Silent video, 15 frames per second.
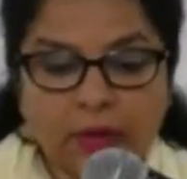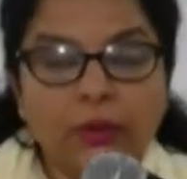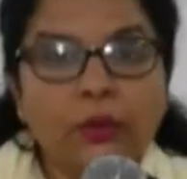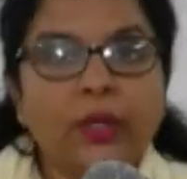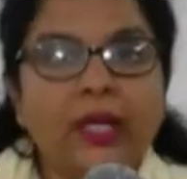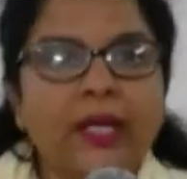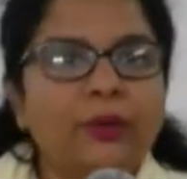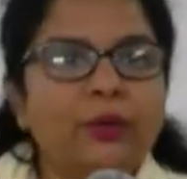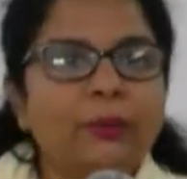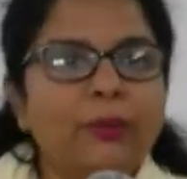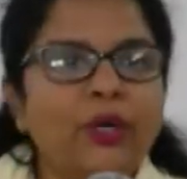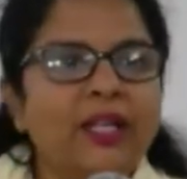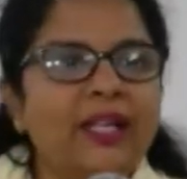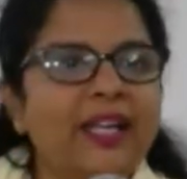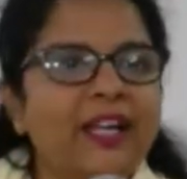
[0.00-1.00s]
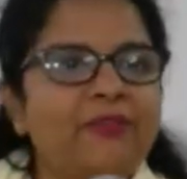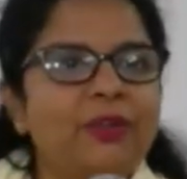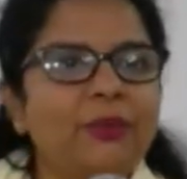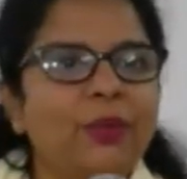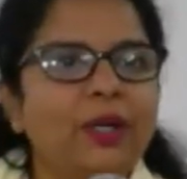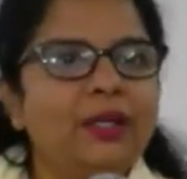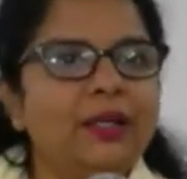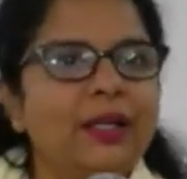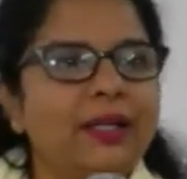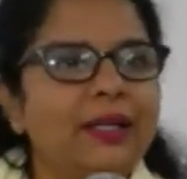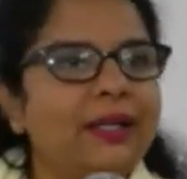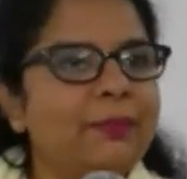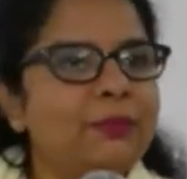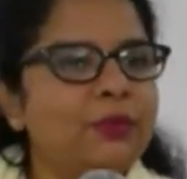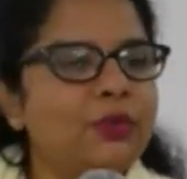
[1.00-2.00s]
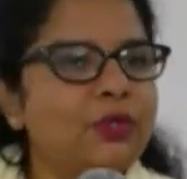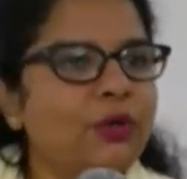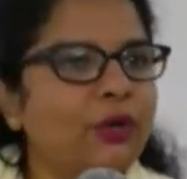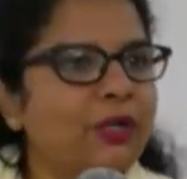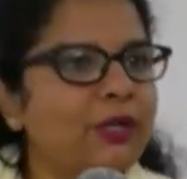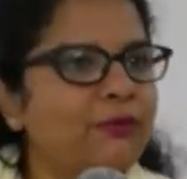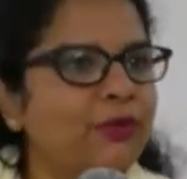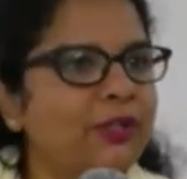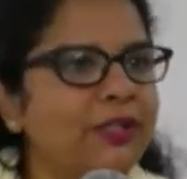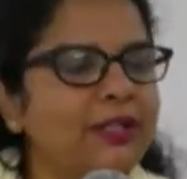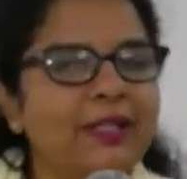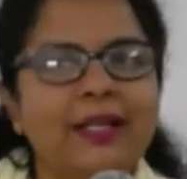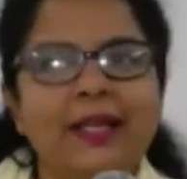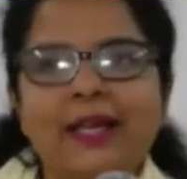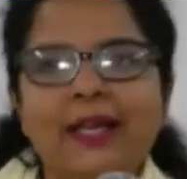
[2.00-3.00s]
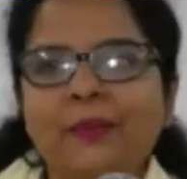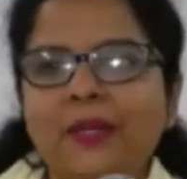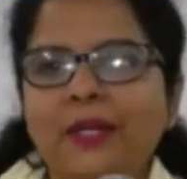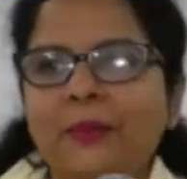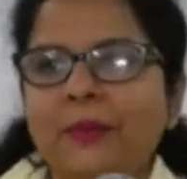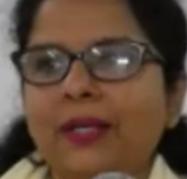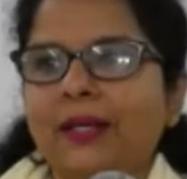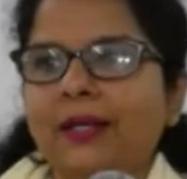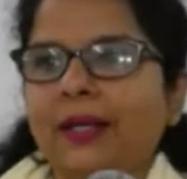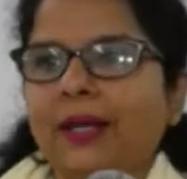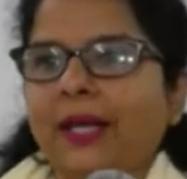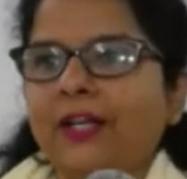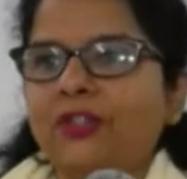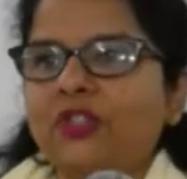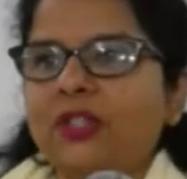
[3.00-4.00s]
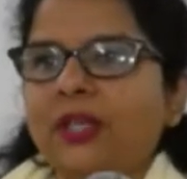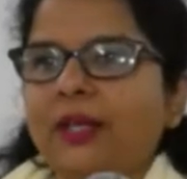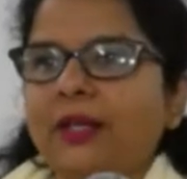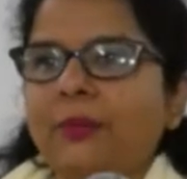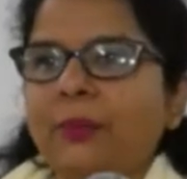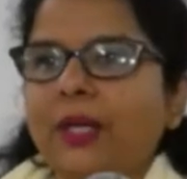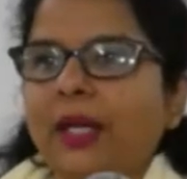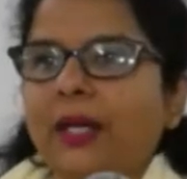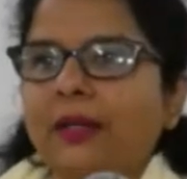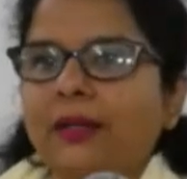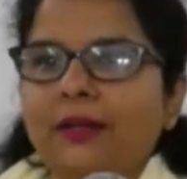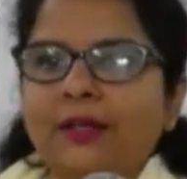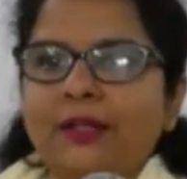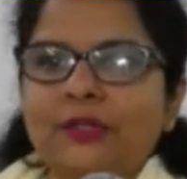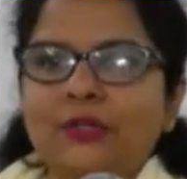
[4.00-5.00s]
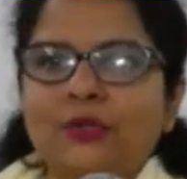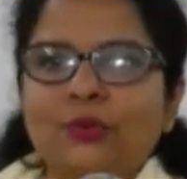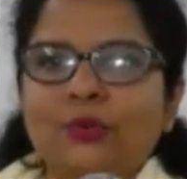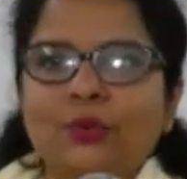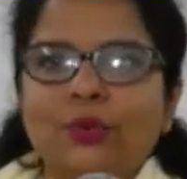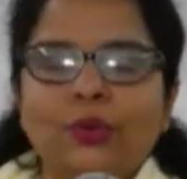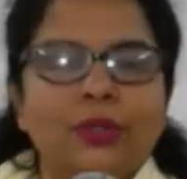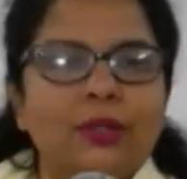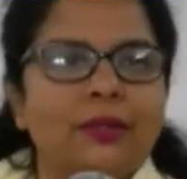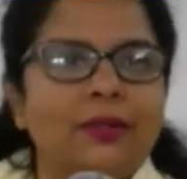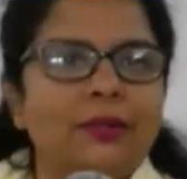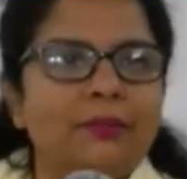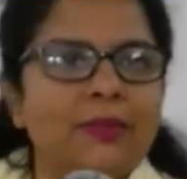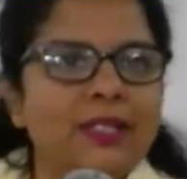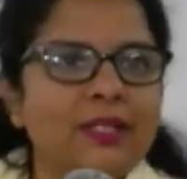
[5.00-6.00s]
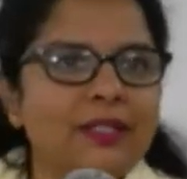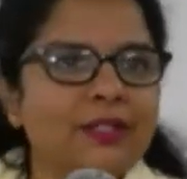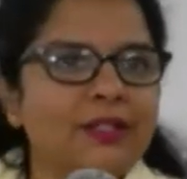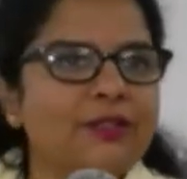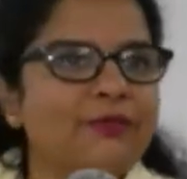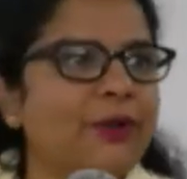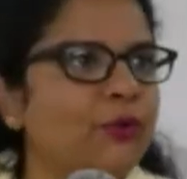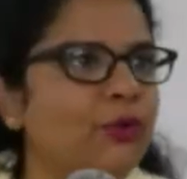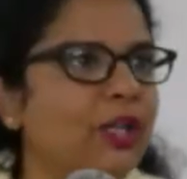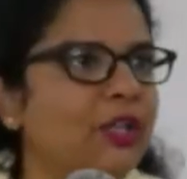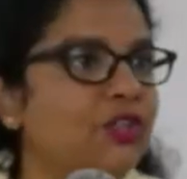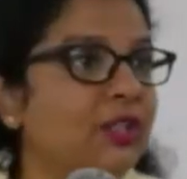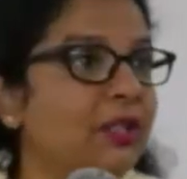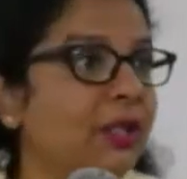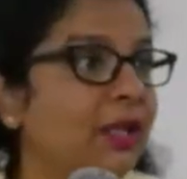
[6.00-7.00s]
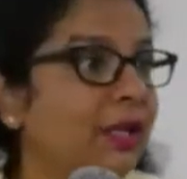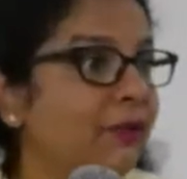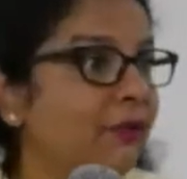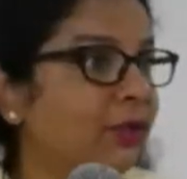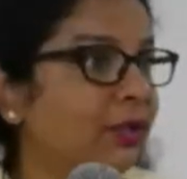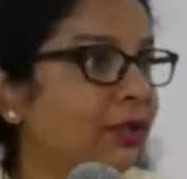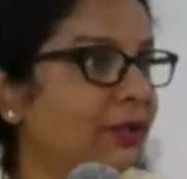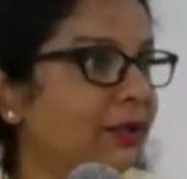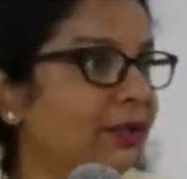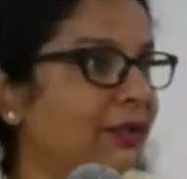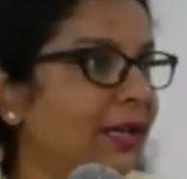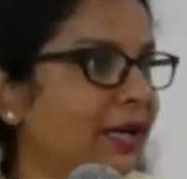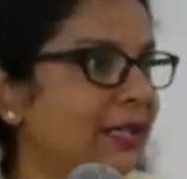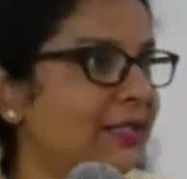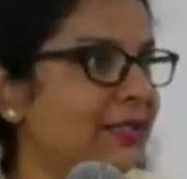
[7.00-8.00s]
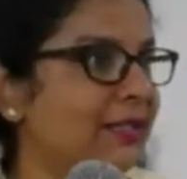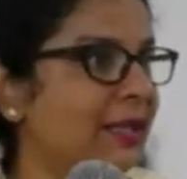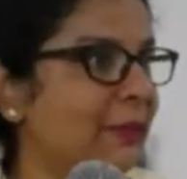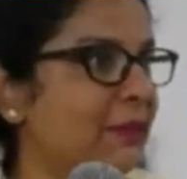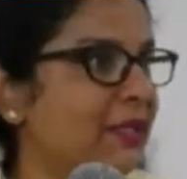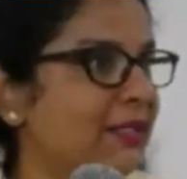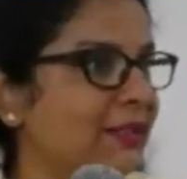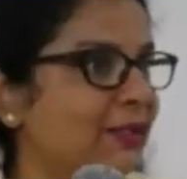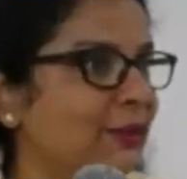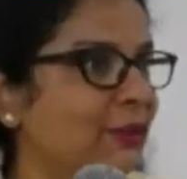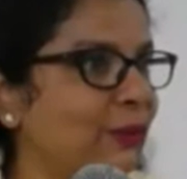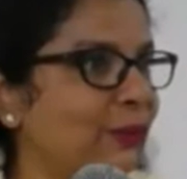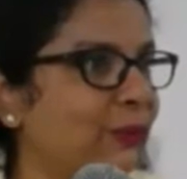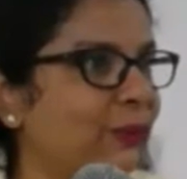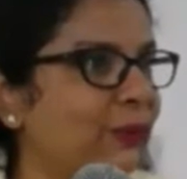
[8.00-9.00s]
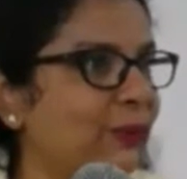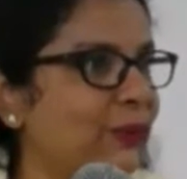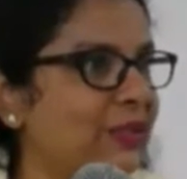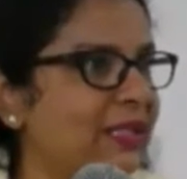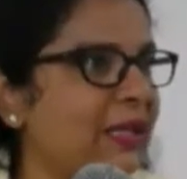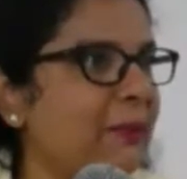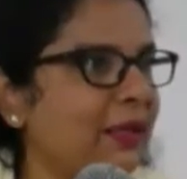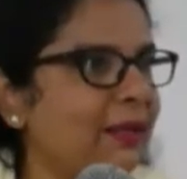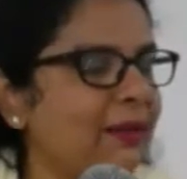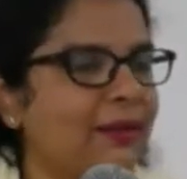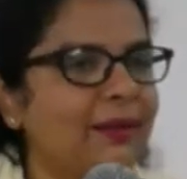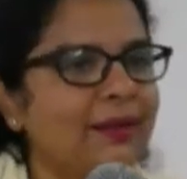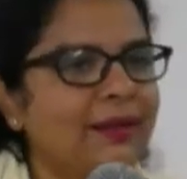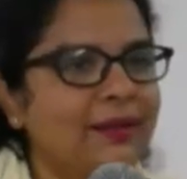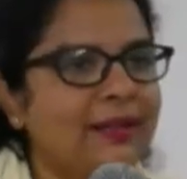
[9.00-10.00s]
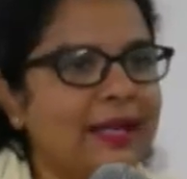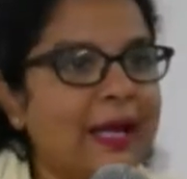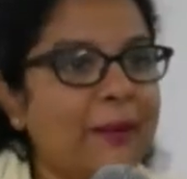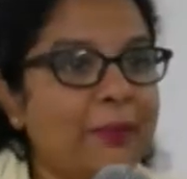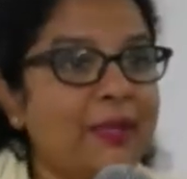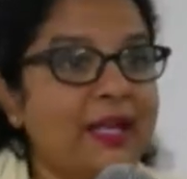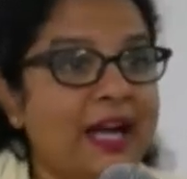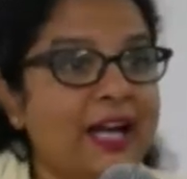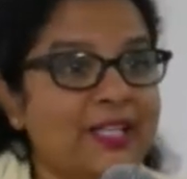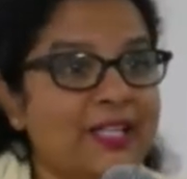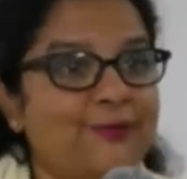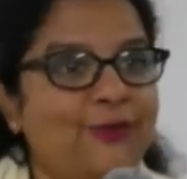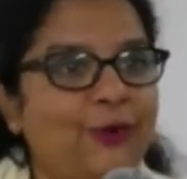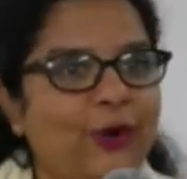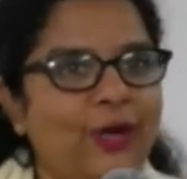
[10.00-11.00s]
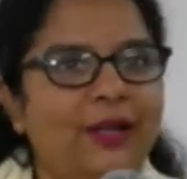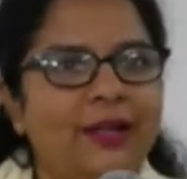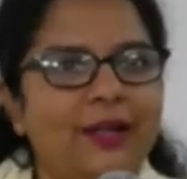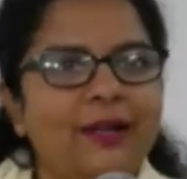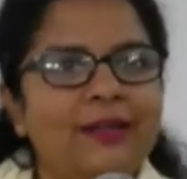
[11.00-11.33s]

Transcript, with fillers: Okay, good morning, everyone, and I'm so sorry for the delay. We were uh, actually, we entered into uh, Ministers Foundation for the last semester co course. I mean, that happened last fall.